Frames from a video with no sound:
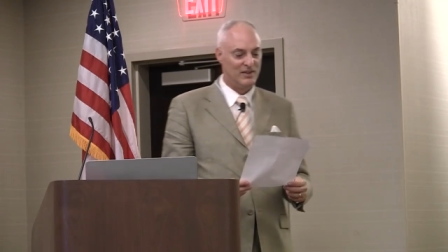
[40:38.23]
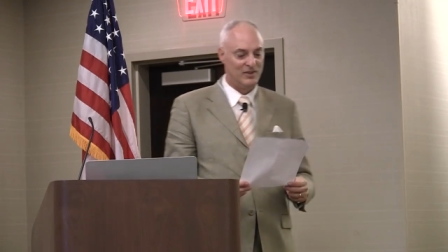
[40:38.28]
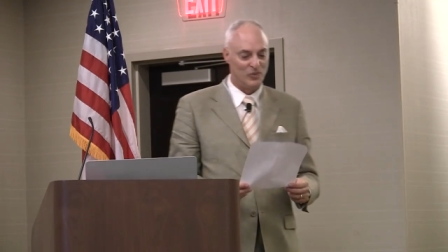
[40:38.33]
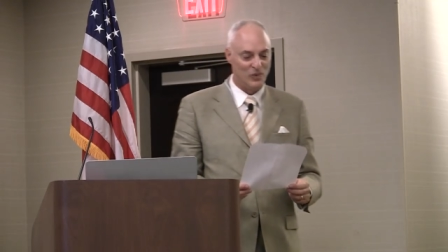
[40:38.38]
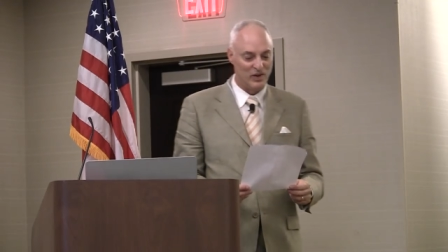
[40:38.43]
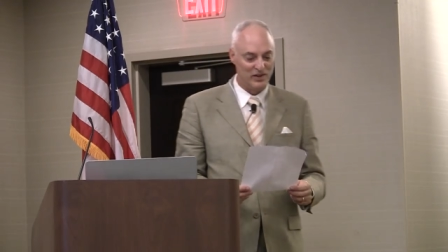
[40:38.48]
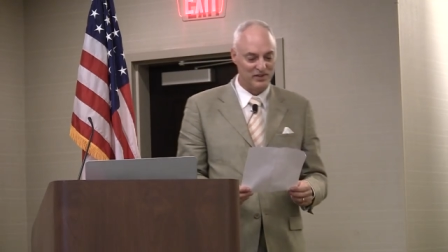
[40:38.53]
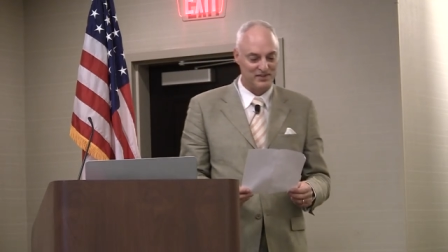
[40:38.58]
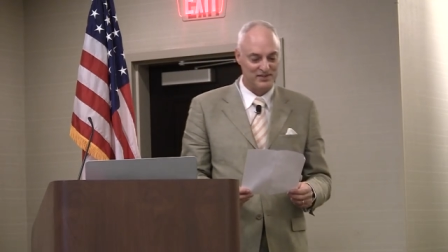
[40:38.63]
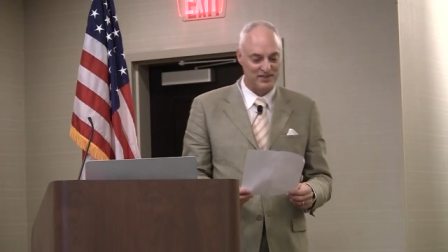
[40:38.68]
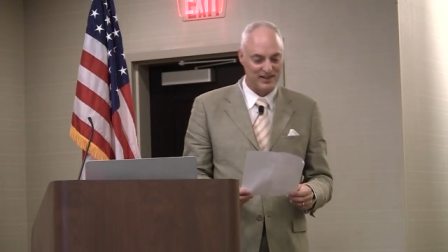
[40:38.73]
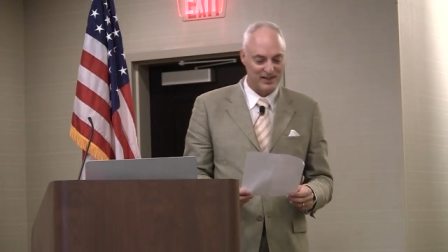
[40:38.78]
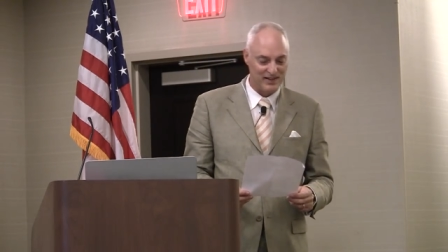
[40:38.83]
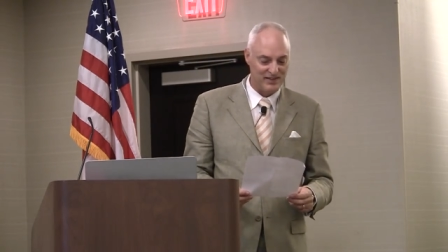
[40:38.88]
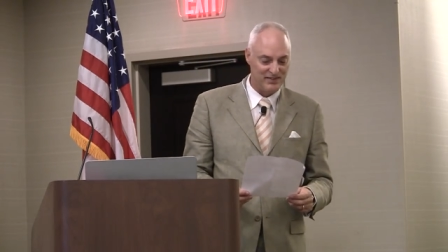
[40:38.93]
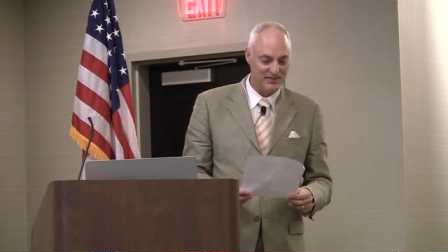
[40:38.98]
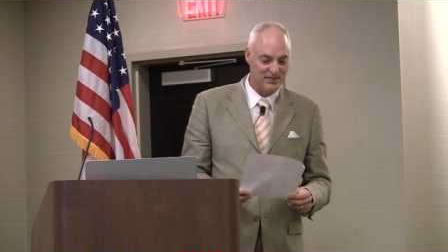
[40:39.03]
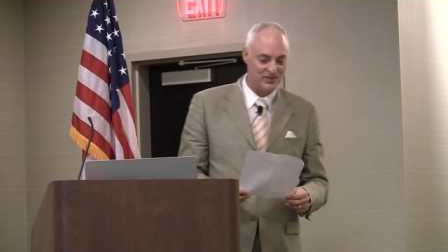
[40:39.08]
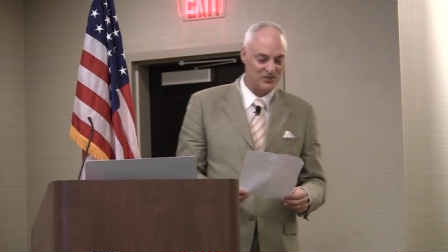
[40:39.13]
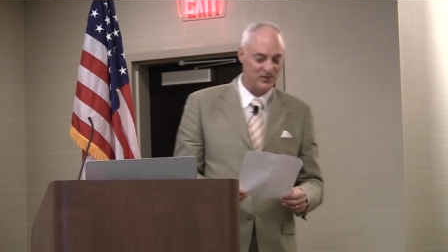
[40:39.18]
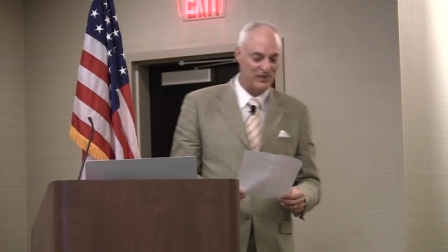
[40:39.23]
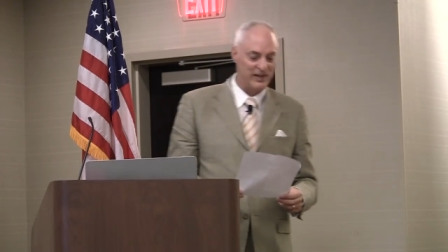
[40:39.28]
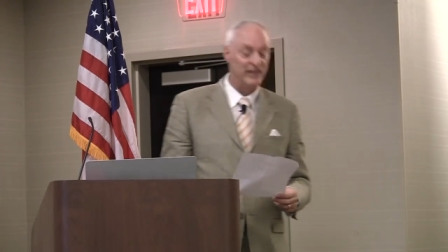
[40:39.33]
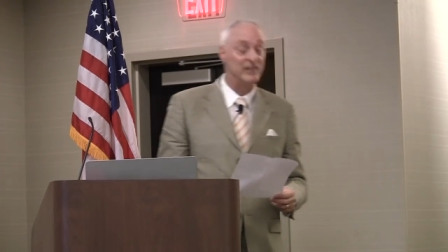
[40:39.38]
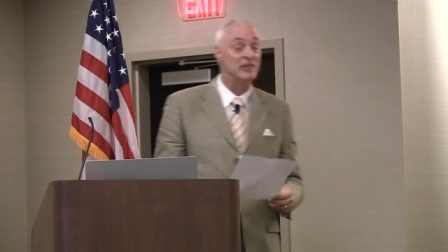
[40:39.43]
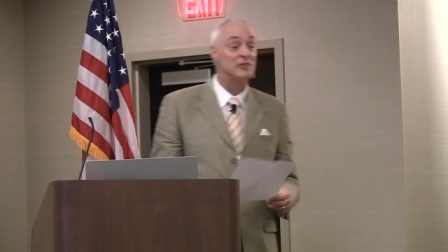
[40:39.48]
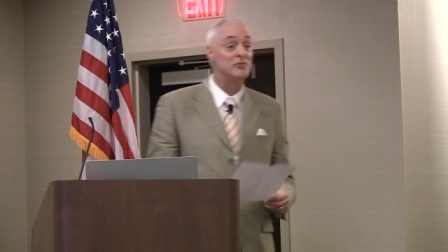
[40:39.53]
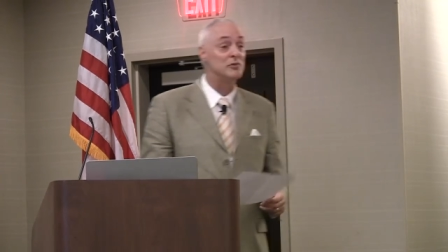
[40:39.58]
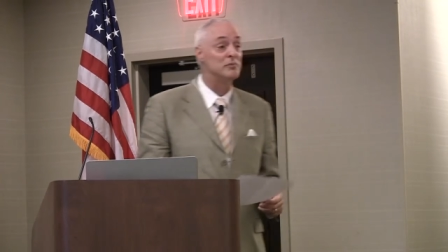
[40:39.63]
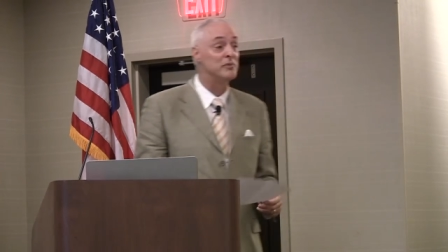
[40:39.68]
One scientist
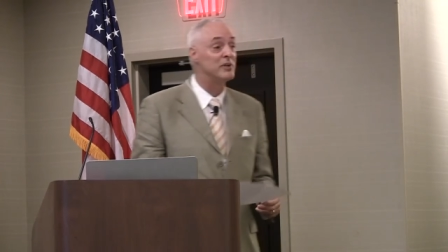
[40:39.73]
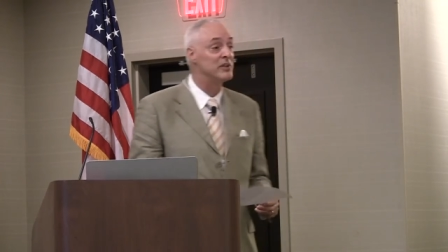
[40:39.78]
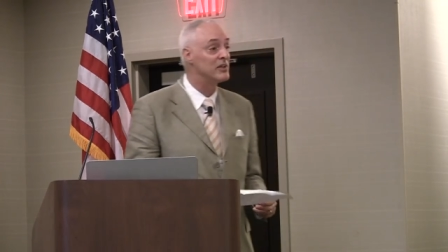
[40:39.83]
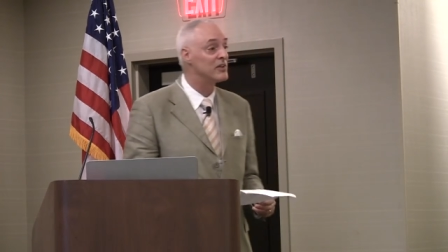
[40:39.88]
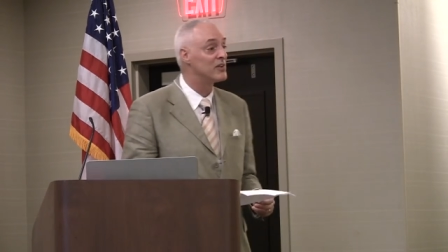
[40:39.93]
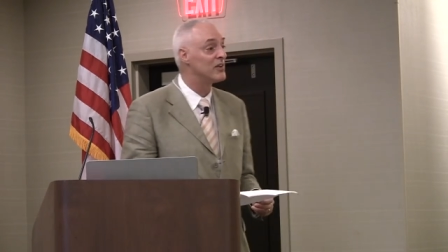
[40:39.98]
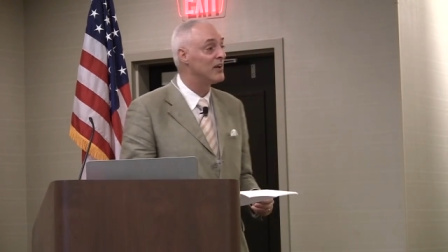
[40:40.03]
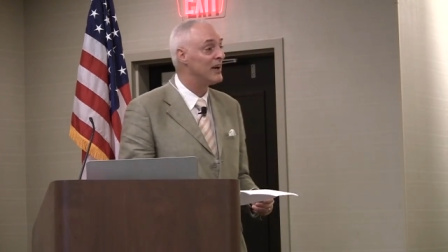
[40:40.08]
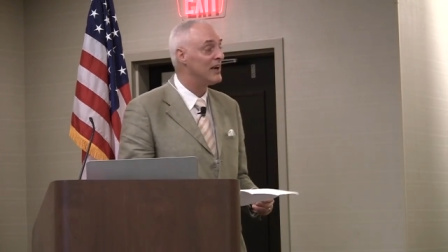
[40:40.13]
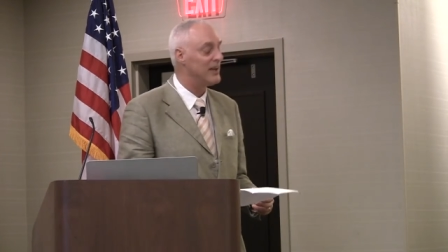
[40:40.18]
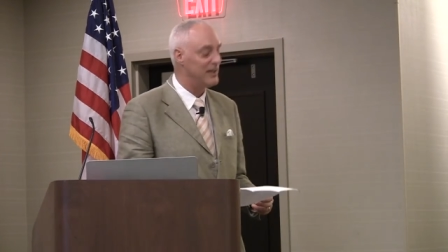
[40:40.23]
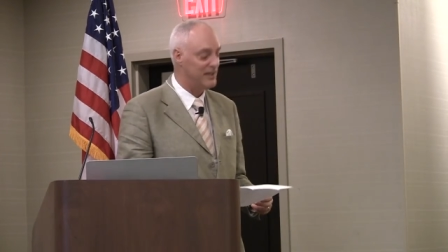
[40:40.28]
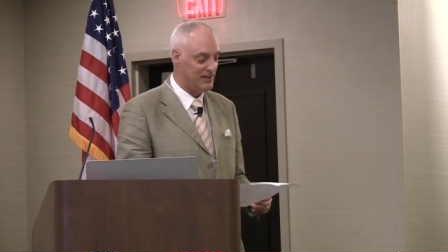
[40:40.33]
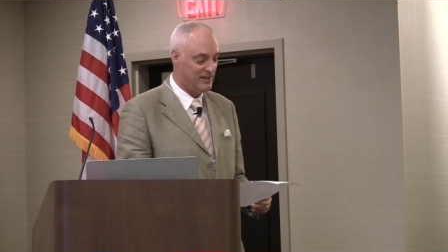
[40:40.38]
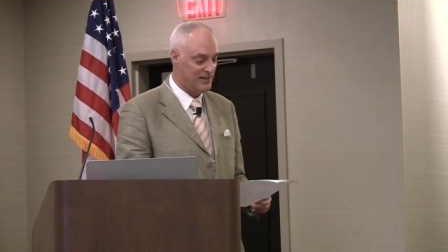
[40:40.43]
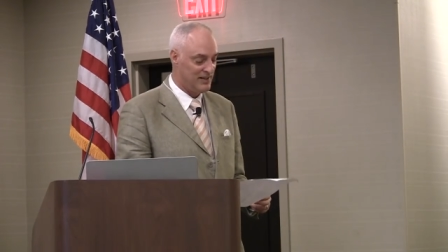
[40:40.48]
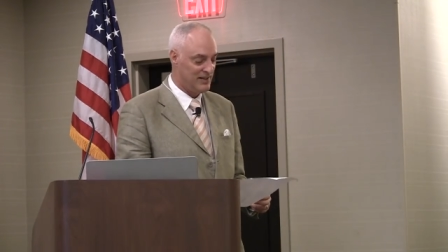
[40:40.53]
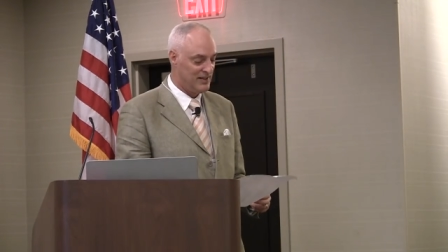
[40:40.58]
rang the familiar cry